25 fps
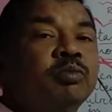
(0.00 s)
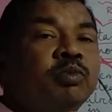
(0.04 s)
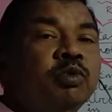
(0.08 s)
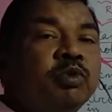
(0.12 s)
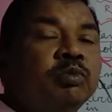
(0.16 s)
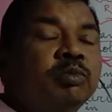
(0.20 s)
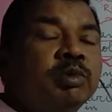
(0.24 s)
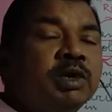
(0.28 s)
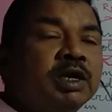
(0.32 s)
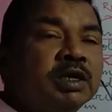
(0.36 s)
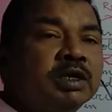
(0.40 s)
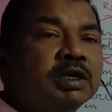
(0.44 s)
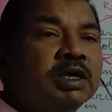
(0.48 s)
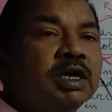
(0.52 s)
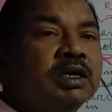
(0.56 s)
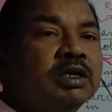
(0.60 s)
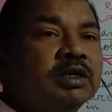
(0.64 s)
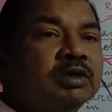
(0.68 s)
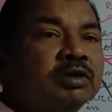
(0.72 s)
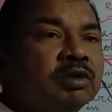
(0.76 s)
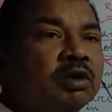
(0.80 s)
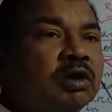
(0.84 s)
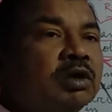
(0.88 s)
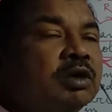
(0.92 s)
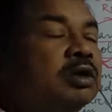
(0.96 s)
food material
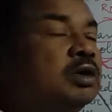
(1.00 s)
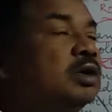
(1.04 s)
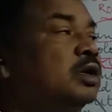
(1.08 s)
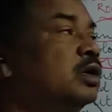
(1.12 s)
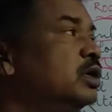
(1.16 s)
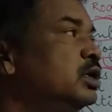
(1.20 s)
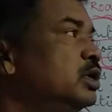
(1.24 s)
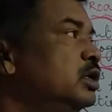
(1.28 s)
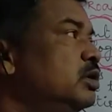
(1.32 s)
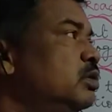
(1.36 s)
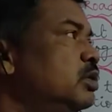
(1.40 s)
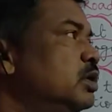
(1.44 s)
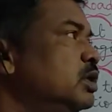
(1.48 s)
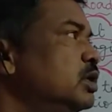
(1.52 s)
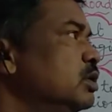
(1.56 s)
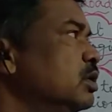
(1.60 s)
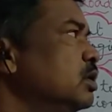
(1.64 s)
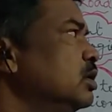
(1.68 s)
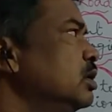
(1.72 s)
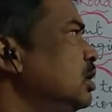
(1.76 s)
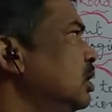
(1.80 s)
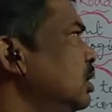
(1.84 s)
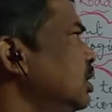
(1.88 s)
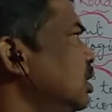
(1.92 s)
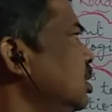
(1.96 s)
is called
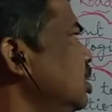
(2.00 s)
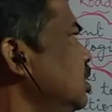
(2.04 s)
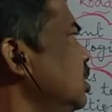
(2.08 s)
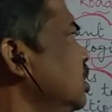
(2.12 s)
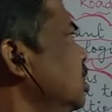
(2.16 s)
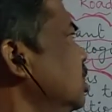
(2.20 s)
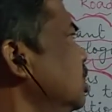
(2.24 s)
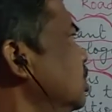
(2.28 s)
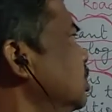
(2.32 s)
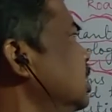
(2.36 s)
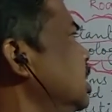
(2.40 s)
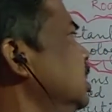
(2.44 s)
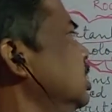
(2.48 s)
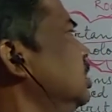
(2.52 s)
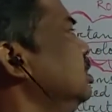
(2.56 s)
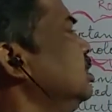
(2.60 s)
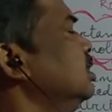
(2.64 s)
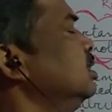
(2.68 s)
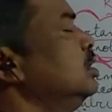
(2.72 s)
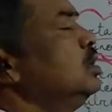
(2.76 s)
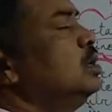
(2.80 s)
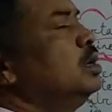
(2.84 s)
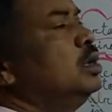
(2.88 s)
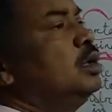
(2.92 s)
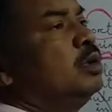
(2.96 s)
nutrition. Then
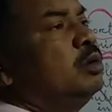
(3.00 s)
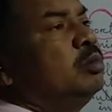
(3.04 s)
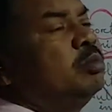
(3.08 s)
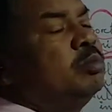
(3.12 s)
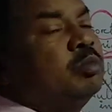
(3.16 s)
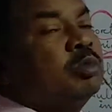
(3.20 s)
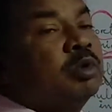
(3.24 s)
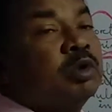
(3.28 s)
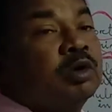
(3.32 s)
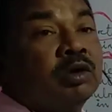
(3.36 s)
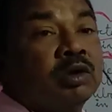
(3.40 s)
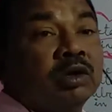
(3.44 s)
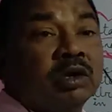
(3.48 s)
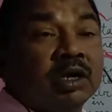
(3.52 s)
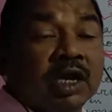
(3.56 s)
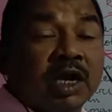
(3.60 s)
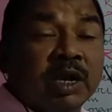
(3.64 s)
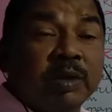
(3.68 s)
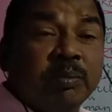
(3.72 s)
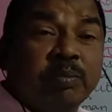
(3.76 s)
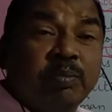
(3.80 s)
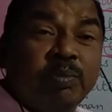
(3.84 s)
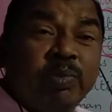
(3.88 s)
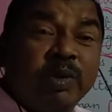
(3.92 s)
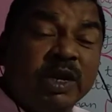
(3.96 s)

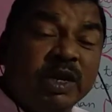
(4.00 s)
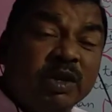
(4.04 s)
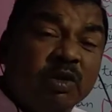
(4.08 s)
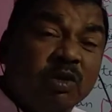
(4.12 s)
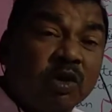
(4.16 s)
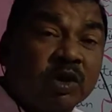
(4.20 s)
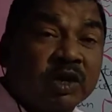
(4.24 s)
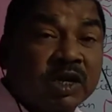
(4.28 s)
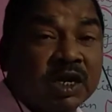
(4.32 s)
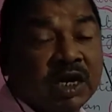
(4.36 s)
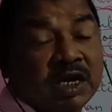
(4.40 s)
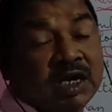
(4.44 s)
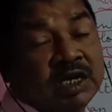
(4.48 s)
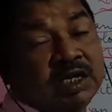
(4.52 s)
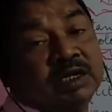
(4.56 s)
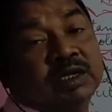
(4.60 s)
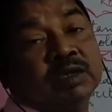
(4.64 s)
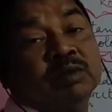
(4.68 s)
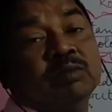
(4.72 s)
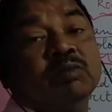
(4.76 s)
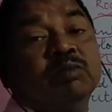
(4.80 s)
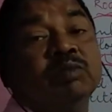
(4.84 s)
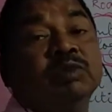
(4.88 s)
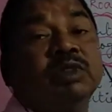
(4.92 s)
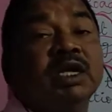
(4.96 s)
every
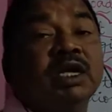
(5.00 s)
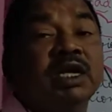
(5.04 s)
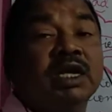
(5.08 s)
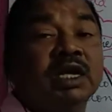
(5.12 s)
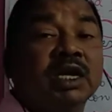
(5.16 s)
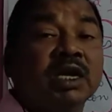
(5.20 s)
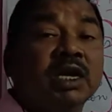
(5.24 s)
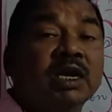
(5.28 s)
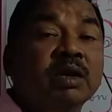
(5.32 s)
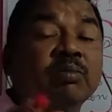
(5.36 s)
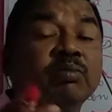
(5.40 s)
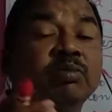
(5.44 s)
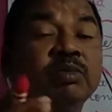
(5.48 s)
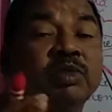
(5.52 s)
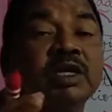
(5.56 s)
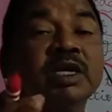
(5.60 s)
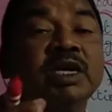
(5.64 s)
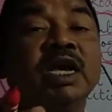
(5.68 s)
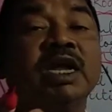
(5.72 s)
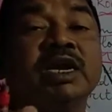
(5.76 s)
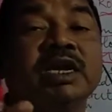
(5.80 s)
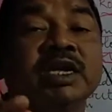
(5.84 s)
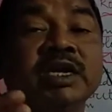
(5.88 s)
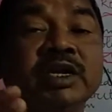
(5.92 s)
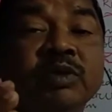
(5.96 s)
organism, they have
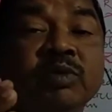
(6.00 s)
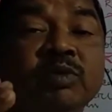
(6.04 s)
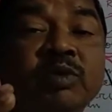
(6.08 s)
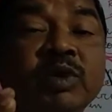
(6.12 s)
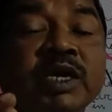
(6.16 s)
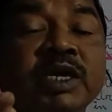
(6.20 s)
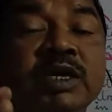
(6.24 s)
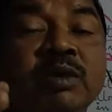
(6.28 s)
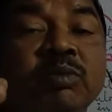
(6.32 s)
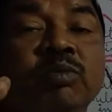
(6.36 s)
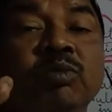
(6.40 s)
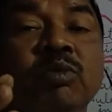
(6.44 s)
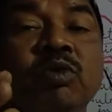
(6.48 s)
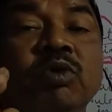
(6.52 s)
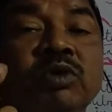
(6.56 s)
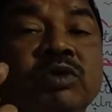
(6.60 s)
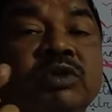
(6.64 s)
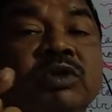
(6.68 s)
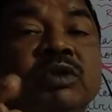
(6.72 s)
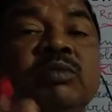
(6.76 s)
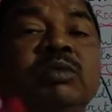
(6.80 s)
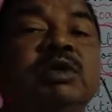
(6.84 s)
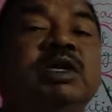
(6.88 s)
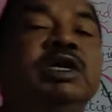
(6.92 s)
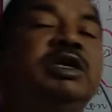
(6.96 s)
their unique modes
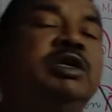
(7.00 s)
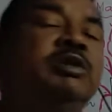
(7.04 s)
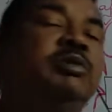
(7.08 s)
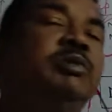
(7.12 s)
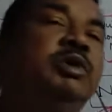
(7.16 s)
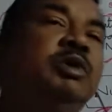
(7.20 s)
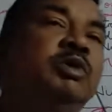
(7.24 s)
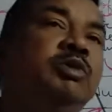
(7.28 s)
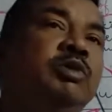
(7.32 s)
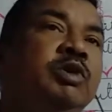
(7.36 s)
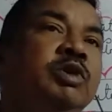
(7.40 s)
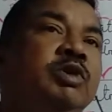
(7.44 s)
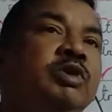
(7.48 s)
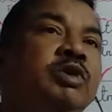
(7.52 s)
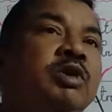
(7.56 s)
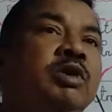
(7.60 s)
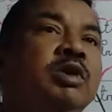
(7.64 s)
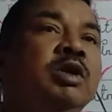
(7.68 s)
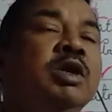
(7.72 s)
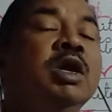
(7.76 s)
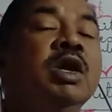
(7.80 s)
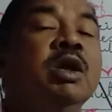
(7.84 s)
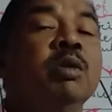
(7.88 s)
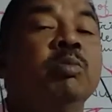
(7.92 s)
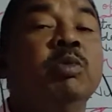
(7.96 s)
of nutrition.
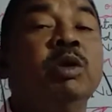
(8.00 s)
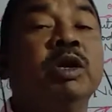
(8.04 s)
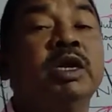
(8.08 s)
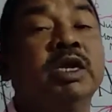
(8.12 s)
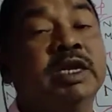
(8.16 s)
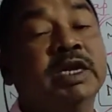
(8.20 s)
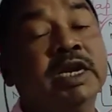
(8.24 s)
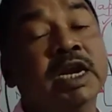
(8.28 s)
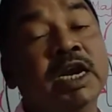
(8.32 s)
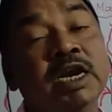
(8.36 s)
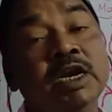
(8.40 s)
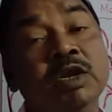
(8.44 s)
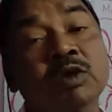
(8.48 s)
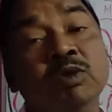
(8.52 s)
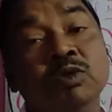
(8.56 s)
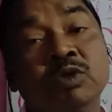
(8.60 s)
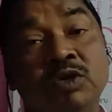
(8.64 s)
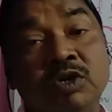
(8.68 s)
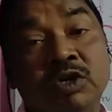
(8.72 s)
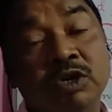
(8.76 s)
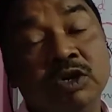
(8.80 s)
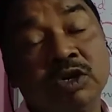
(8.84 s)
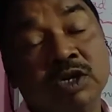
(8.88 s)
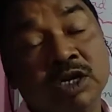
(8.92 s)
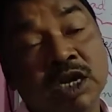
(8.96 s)
But can
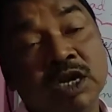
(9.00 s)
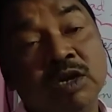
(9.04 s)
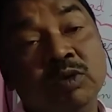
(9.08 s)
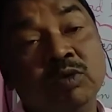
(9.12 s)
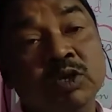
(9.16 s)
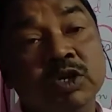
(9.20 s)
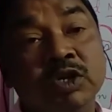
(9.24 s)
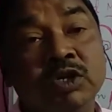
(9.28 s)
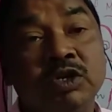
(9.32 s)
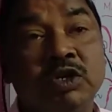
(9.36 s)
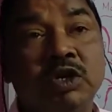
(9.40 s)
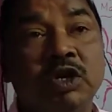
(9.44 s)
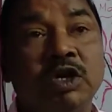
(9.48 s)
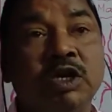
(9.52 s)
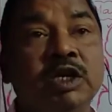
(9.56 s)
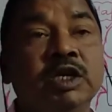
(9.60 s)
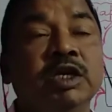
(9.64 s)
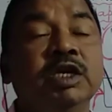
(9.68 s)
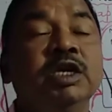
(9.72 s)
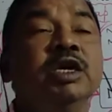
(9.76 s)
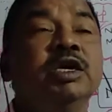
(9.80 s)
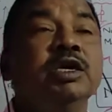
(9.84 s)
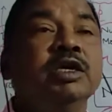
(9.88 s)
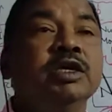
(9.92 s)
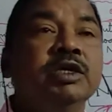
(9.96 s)
we
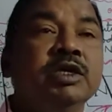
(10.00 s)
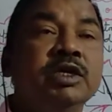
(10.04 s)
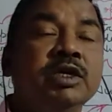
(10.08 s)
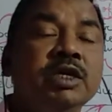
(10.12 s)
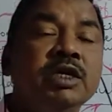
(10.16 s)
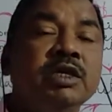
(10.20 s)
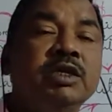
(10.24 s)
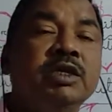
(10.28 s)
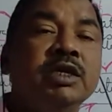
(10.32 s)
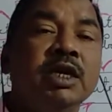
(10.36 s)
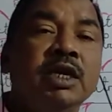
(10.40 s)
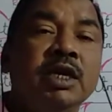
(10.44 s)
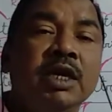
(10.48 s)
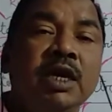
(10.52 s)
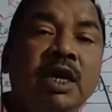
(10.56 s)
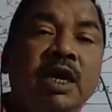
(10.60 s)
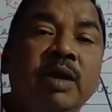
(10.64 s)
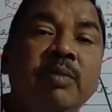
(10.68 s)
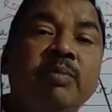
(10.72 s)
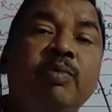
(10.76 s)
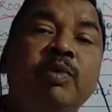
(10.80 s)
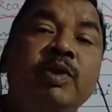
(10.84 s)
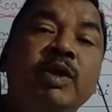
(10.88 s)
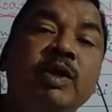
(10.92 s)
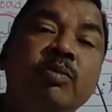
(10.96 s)
study each and
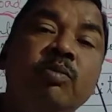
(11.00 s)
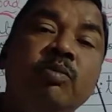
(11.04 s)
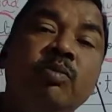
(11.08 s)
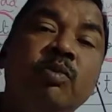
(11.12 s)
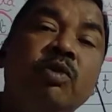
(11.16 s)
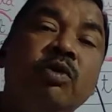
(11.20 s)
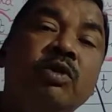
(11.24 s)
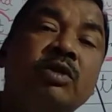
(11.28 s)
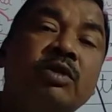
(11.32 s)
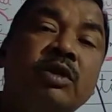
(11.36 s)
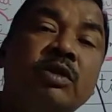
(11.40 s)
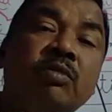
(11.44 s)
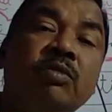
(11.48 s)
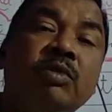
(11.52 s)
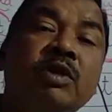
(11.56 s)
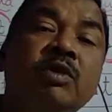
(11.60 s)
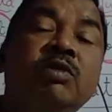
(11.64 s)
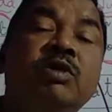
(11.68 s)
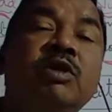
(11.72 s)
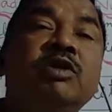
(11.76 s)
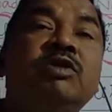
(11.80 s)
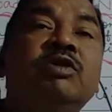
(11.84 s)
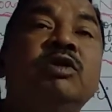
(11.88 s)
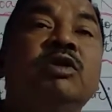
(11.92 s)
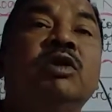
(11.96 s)
every modes of
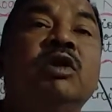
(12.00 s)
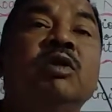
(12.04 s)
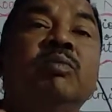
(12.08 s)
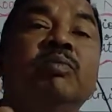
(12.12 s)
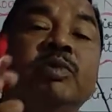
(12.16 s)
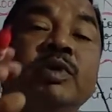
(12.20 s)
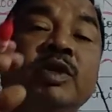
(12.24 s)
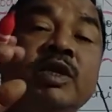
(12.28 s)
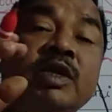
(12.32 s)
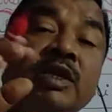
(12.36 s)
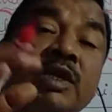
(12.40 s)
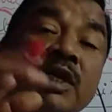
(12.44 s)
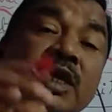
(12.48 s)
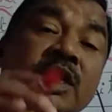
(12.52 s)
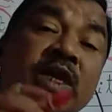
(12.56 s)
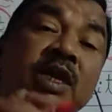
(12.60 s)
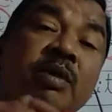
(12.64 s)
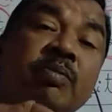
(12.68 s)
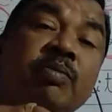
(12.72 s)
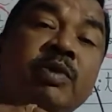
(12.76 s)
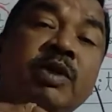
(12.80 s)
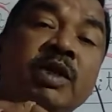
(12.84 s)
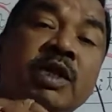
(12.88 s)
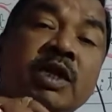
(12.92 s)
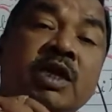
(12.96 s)
nutrition of each and
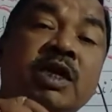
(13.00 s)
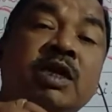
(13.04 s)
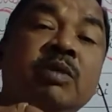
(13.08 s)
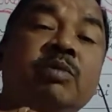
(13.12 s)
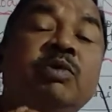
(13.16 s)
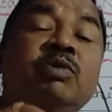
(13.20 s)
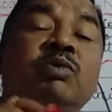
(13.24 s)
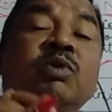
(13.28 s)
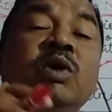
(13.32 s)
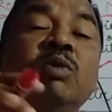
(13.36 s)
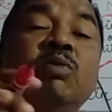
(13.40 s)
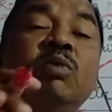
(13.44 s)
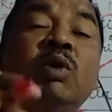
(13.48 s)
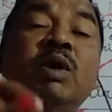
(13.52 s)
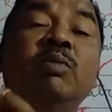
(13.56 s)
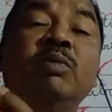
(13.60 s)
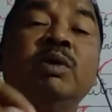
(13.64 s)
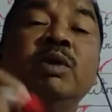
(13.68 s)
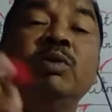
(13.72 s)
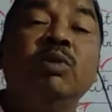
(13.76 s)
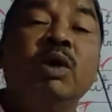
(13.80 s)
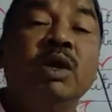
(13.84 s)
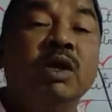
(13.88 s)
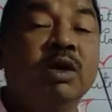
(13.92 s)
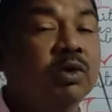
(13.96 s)
every individual one by
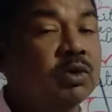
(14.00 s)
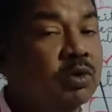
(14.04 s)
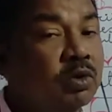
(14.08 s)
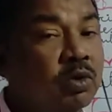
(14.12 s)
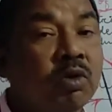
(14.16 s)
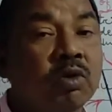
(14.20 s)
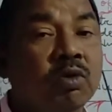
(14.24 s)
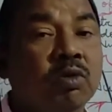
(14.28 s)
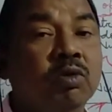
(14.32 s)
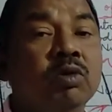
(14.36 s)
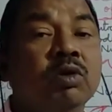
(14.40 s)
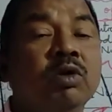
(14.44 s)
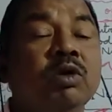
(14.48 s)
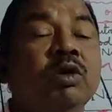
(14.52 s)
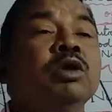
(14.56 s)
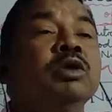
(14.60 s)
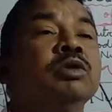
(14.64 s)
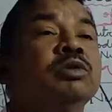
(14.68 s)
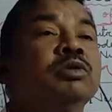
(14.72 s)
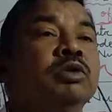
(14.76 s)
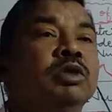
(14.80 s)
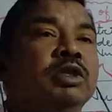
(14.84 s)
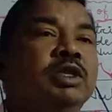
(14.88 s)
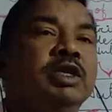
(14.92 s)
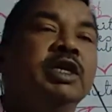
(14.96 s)
one? No.
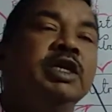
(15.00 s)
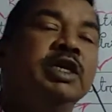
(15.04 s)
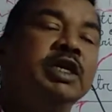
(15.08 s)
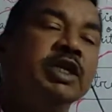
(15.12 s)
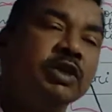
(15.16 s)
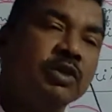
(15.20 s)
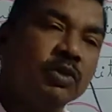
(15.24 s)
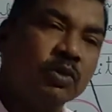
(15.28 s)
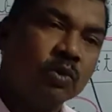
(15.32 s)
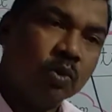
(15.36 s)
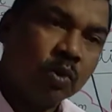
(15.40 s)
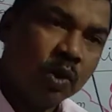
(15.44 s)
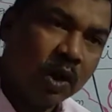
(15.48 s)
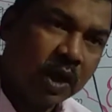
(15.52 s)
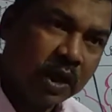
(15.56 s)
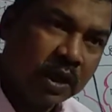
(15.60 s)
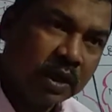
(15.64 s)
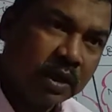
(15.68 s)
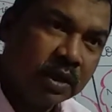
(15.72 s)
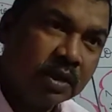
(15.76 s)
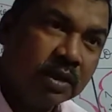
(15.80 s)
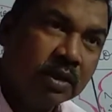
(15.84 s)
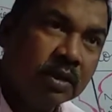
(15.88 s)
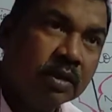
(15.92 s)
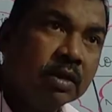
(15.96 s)
So that is
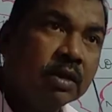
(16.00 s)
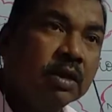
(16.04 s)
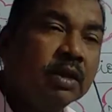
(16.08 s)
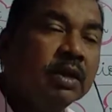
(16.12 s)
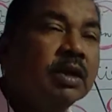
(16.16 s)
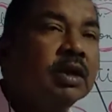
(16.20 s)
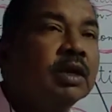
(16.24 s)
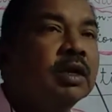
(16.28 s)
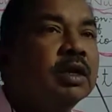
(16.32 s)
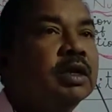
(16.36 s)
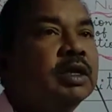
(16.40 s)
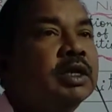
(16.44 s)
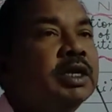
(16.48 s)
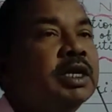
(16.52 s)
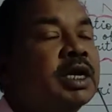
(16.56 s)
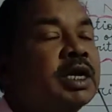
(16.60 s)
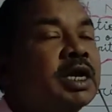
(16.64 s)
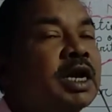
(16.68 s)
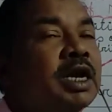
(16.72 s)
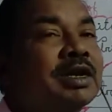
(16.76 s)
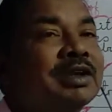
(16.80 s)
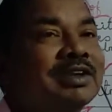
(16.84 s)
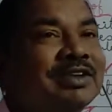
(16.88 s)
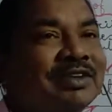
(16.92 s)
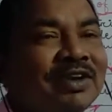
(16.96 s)
why there
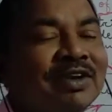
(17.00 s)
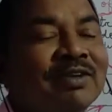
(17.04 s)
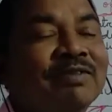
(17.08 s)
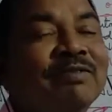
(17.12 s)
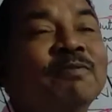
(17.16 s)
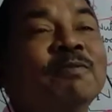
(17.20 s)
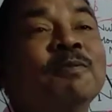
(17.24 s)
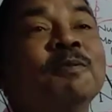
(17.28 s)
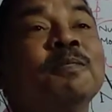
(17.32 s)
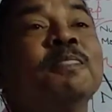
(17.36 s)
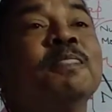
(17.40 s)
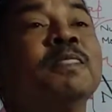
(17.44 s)
are some